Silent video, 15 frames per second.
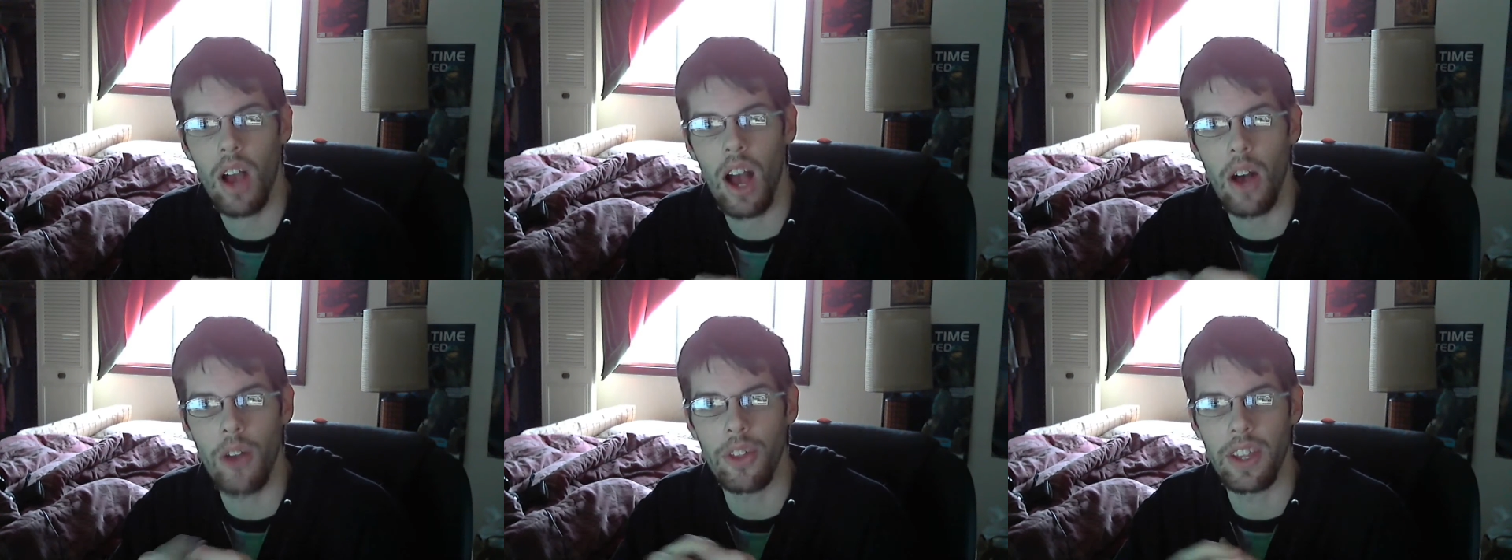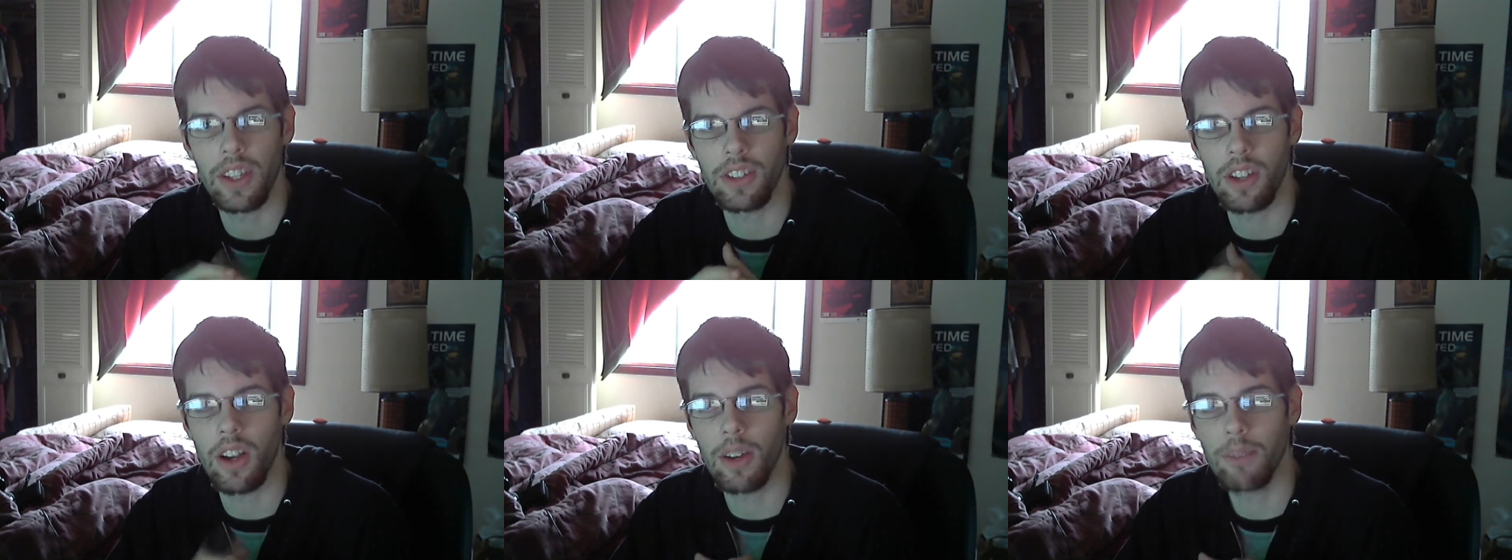how
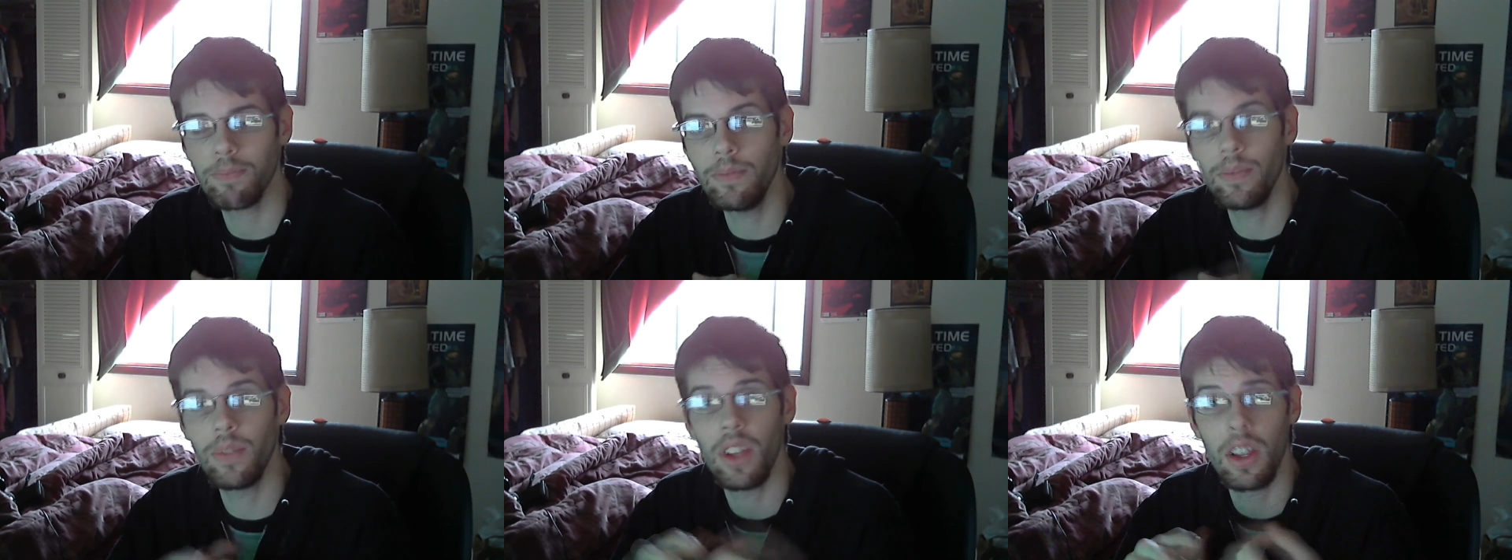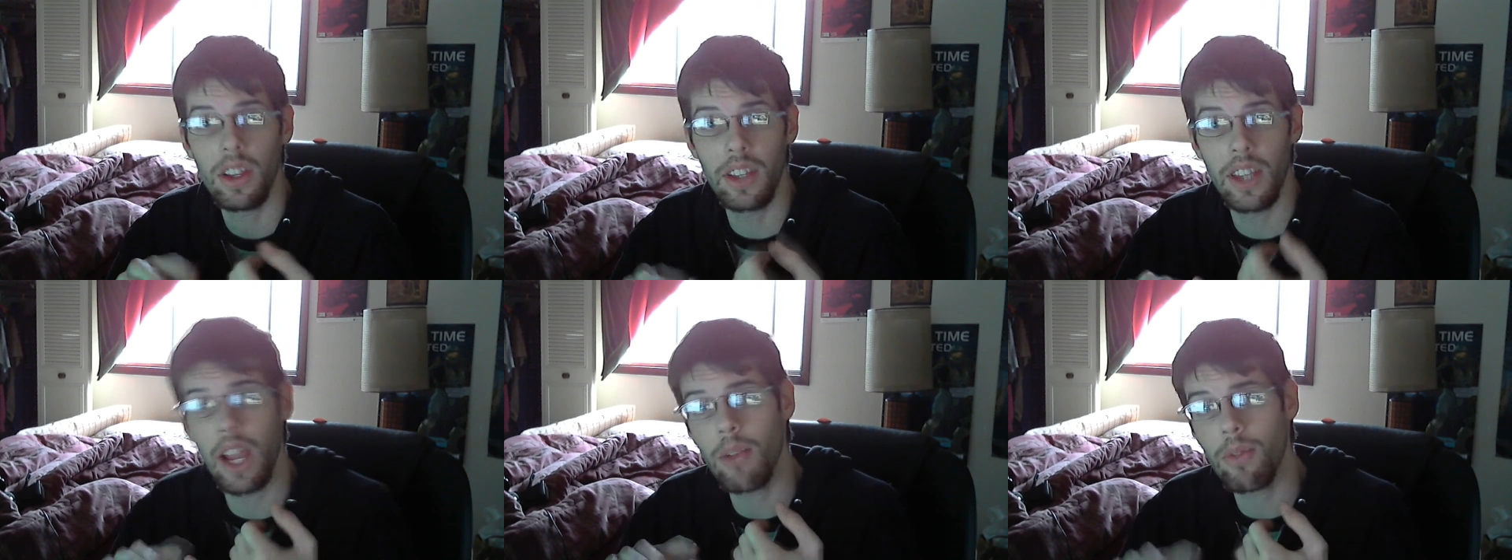things are.
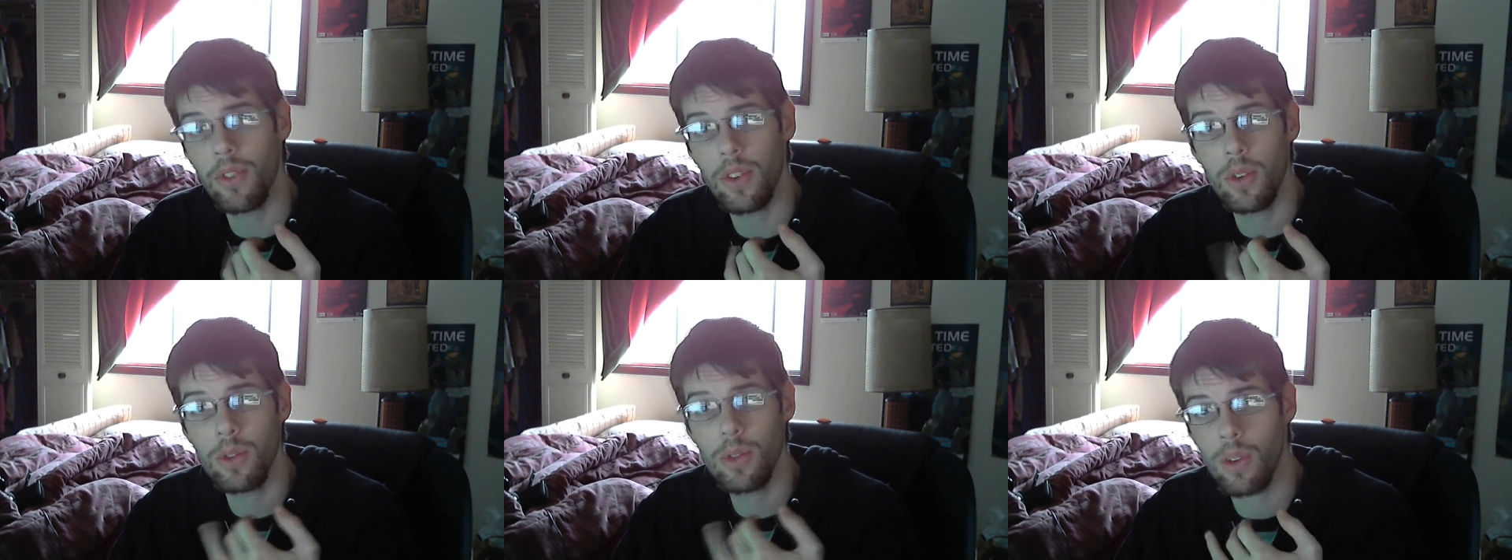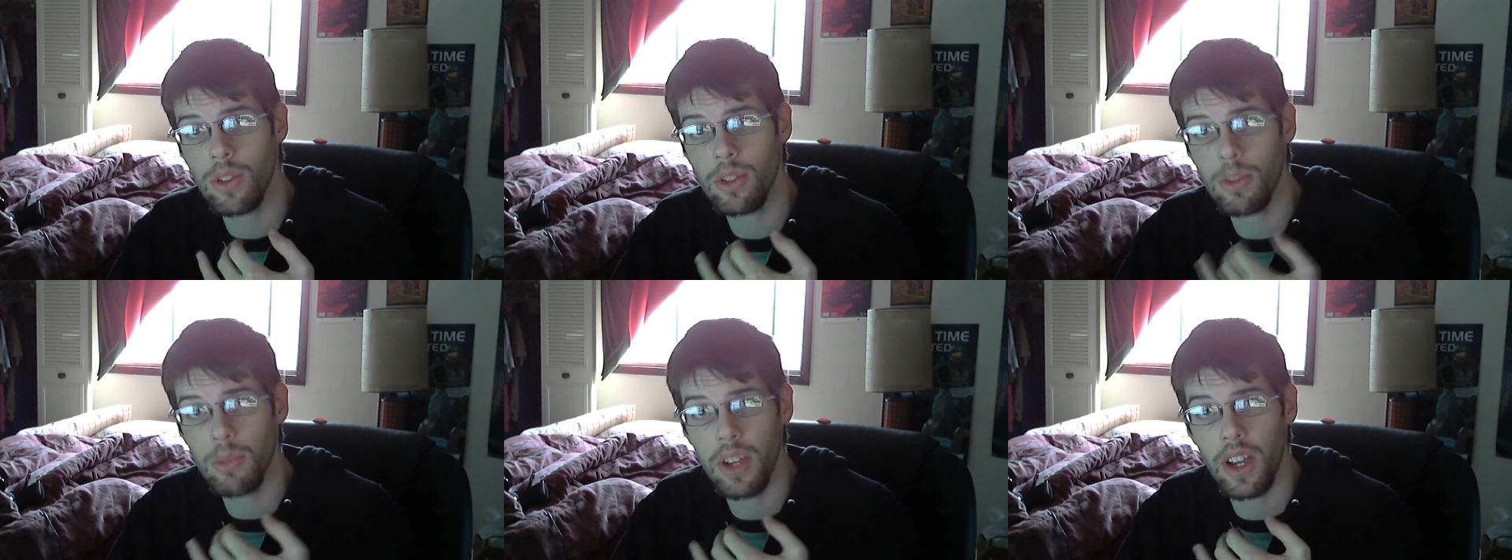Game reviews will
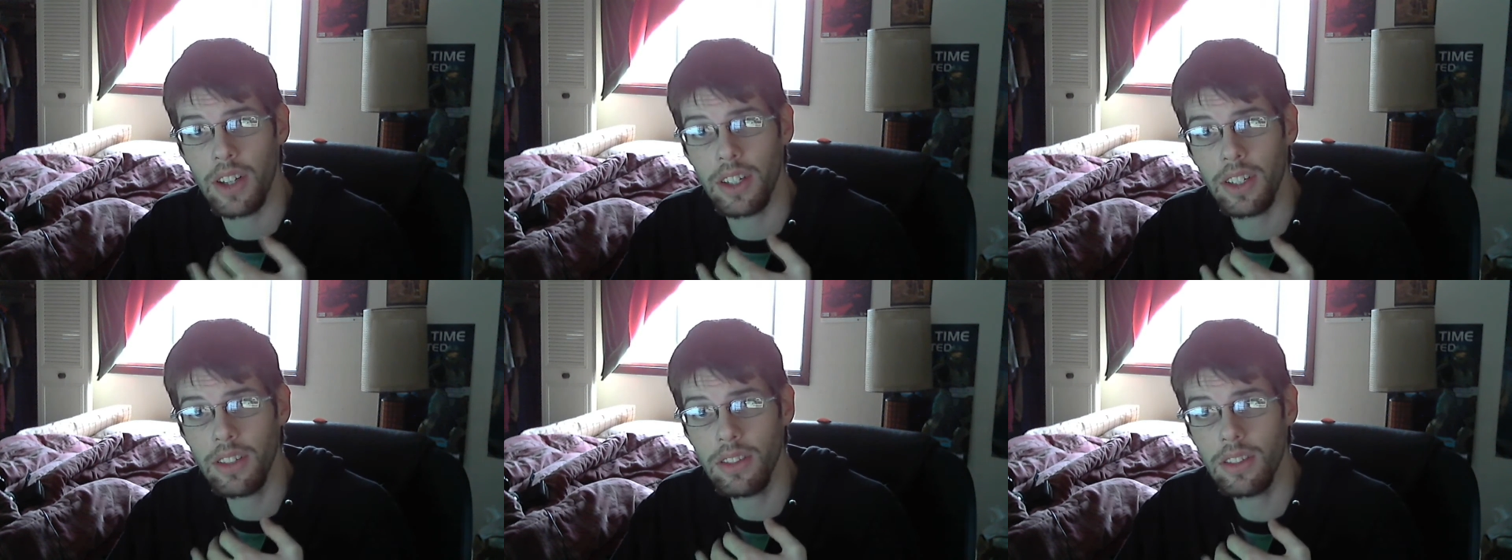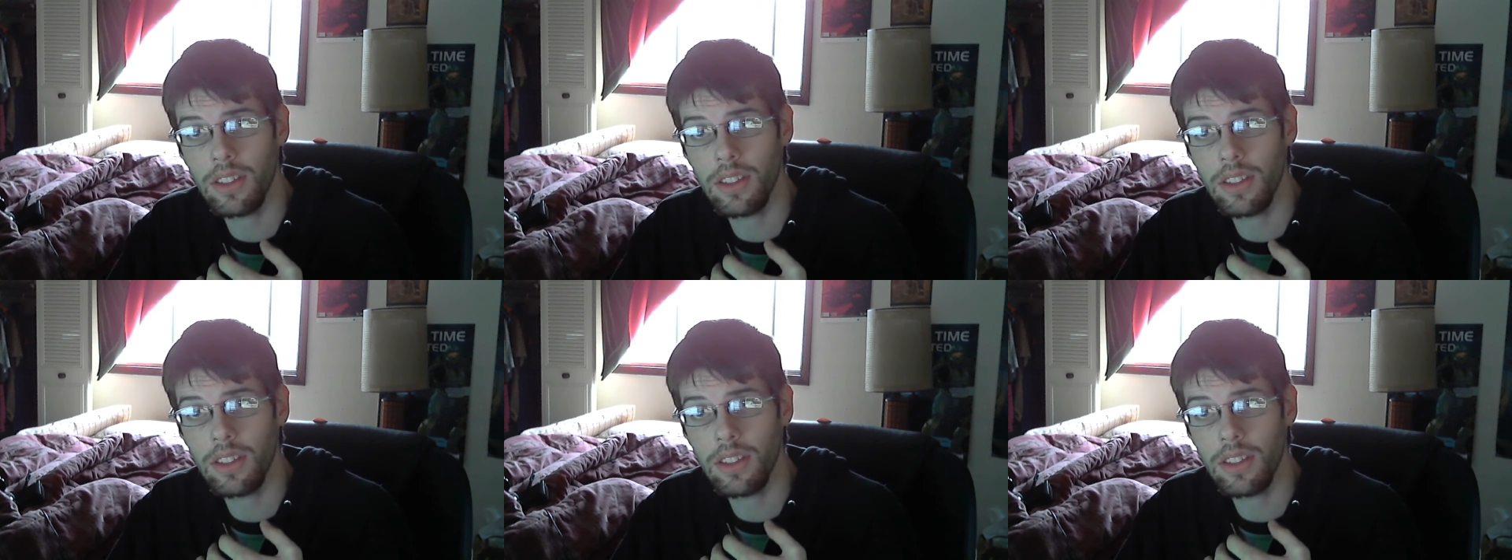also be on here,